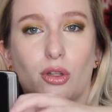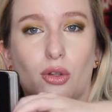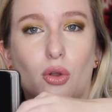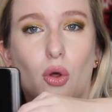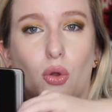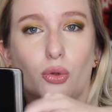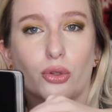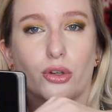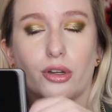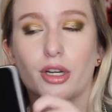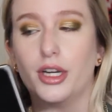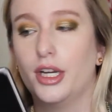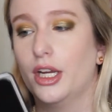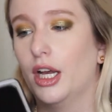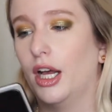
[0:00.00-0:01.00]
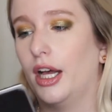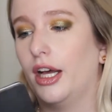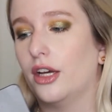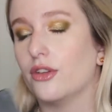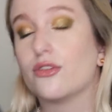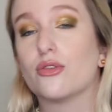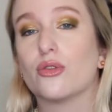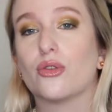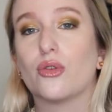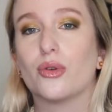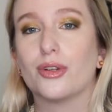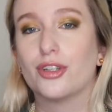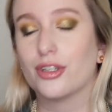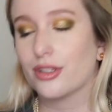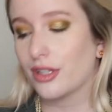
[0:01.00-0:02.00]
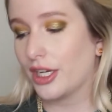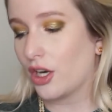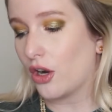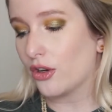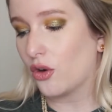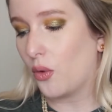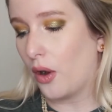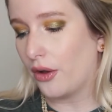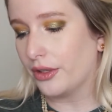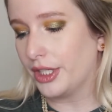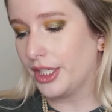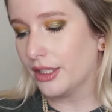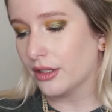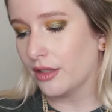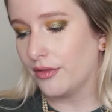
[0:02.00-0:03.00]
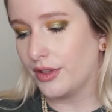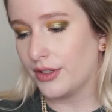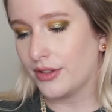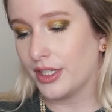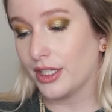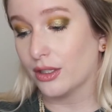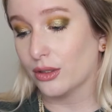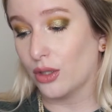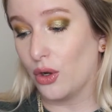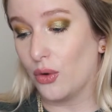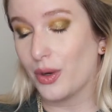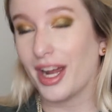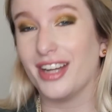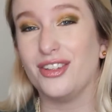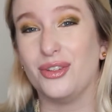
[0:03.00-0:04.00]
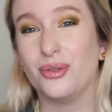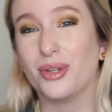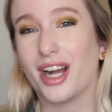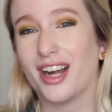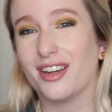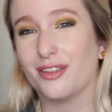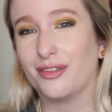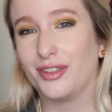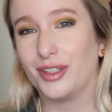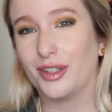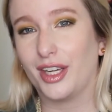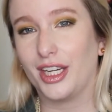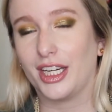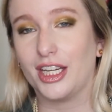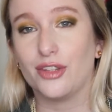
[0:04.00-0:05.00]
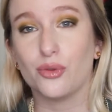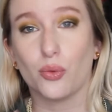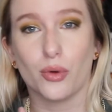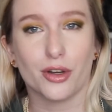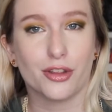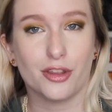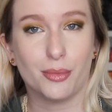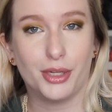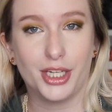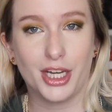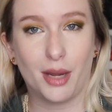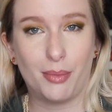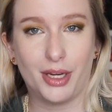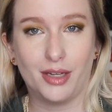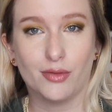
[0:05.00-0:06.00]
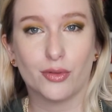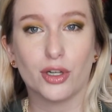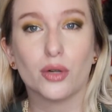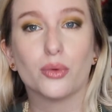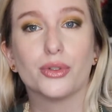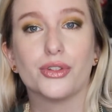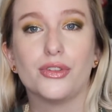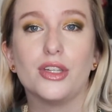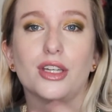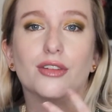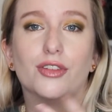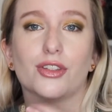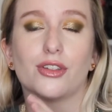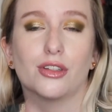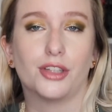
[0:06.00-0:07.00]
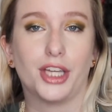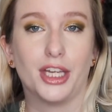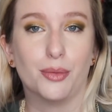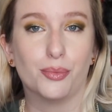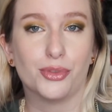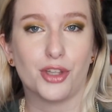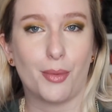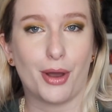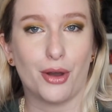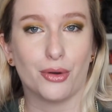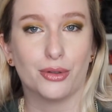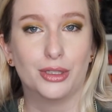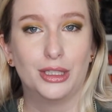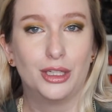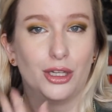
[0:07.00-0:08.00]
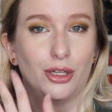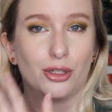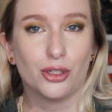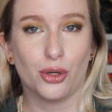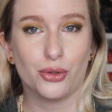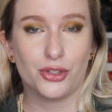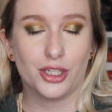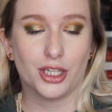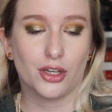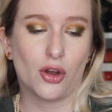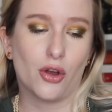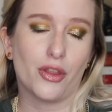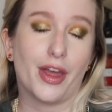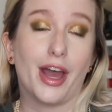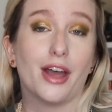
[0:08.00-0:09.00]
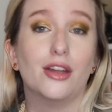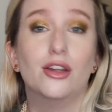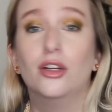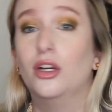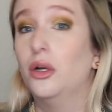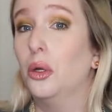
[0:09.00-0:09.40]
holder. So just like on quality of this thing alone, I do kind of feel like it's worth the money I paid for it. We'll see if its claims about ghosting and all that